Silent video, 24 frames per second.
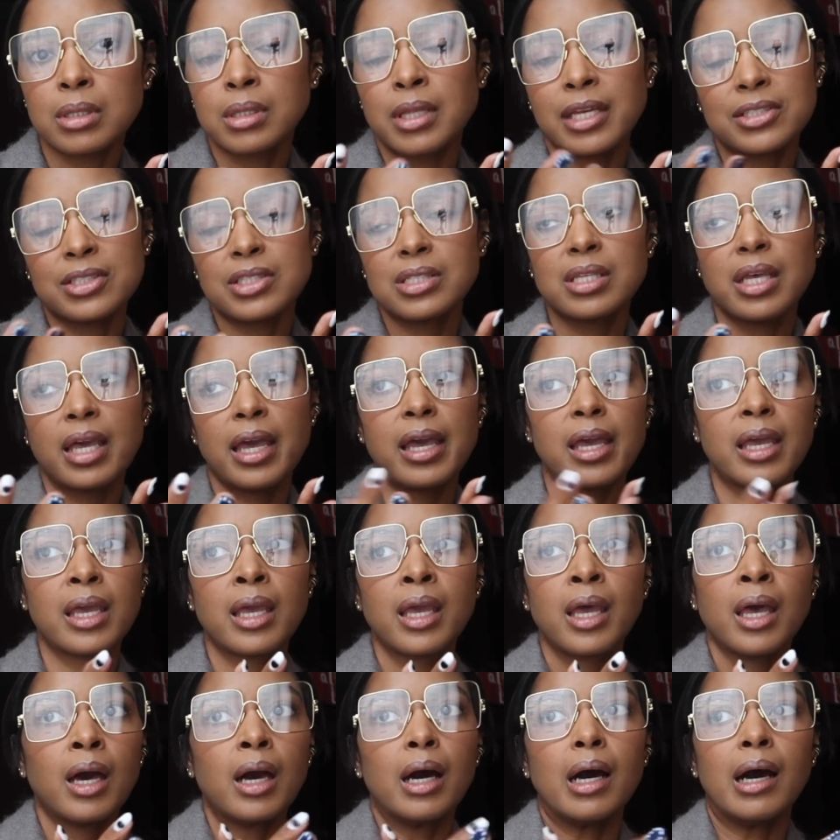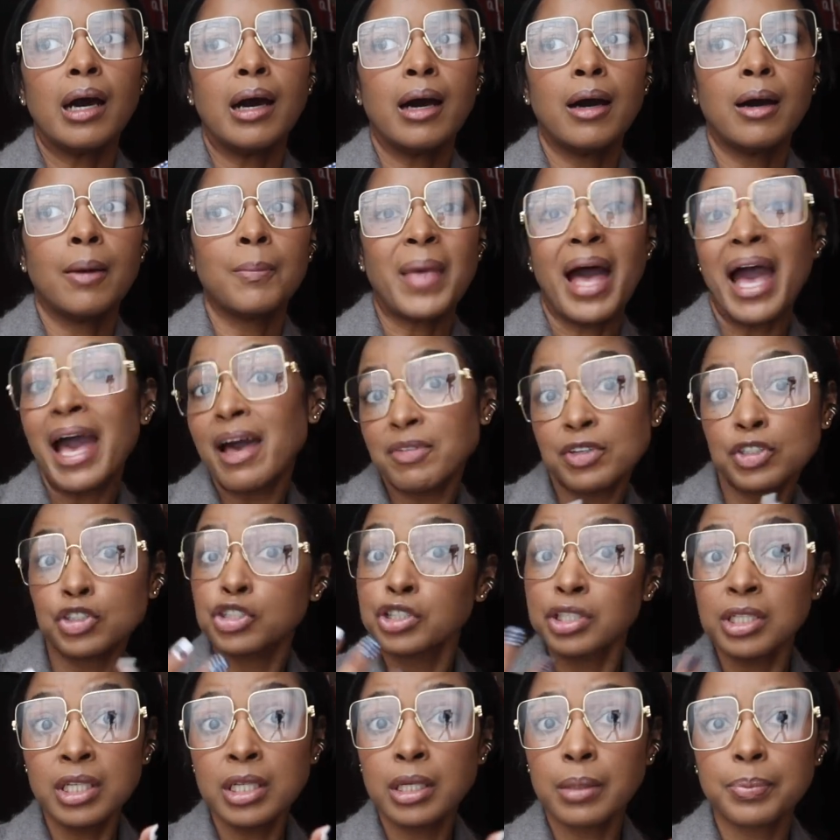let's say. I have a
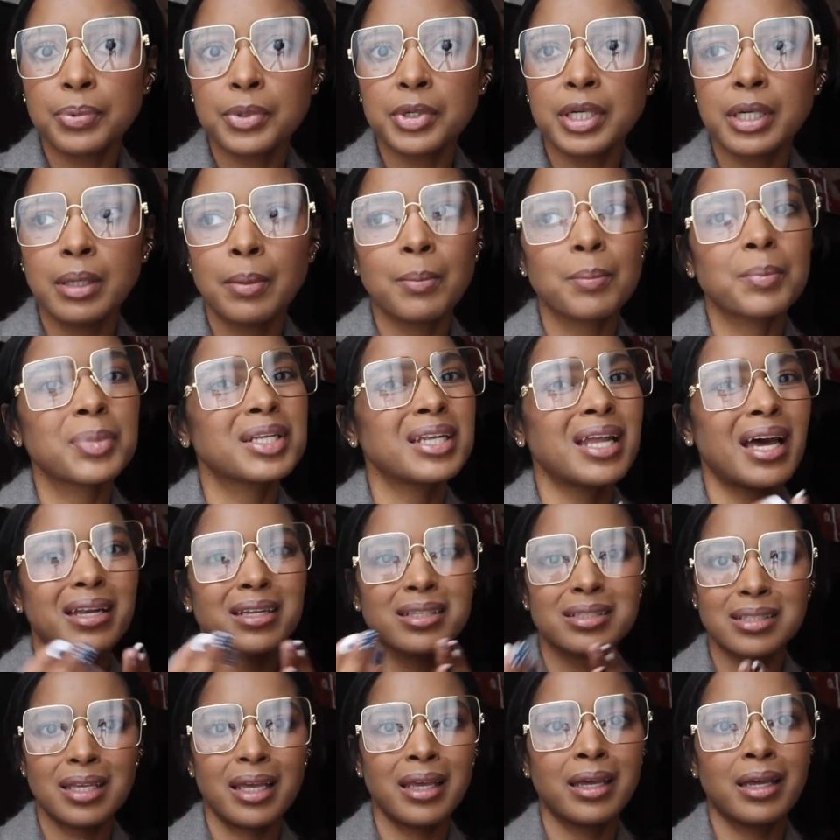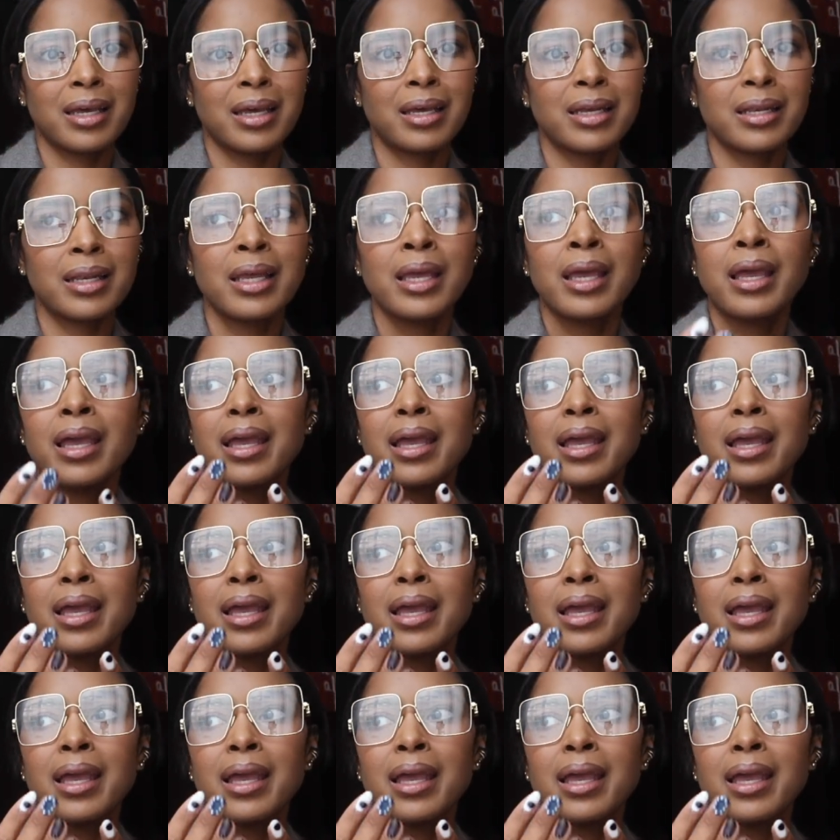cheetah print, but not a tan.